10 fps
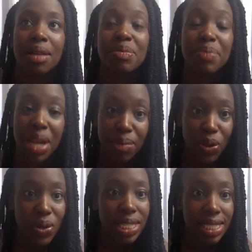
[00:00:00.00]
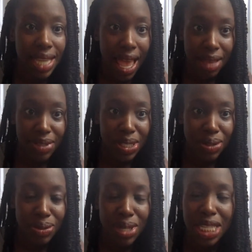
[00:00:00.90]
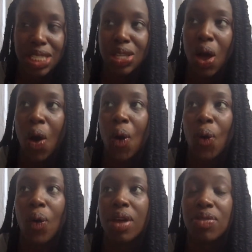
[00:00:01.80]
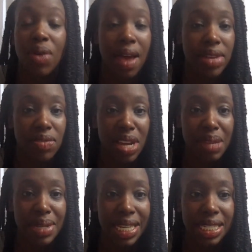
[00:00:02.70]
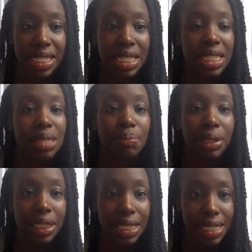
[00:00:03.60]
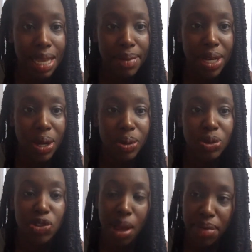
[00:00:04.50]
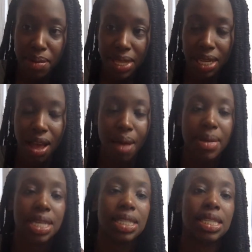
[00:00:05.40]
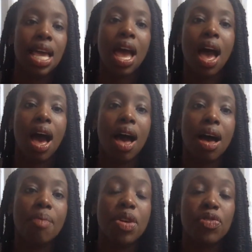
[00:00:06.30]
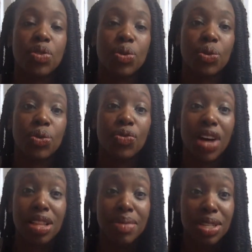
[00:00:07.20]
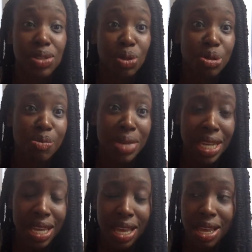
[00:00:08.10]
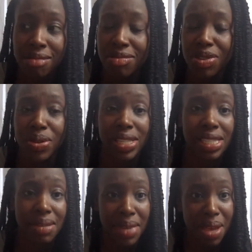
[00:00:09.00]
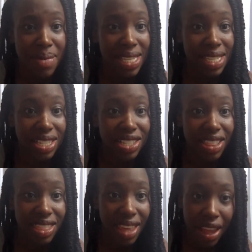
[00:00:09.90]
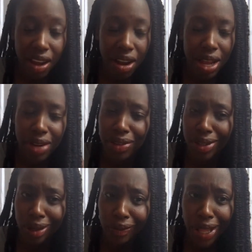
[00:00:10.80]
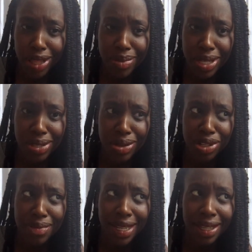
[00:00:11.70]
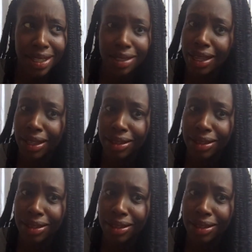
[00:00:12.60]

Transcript: But I'm going to have to. So if you have any recommendations, please let me know. Drop them in the comments. If you follow me on social media, you can send me a message there. And if you don't follow me on social media, like,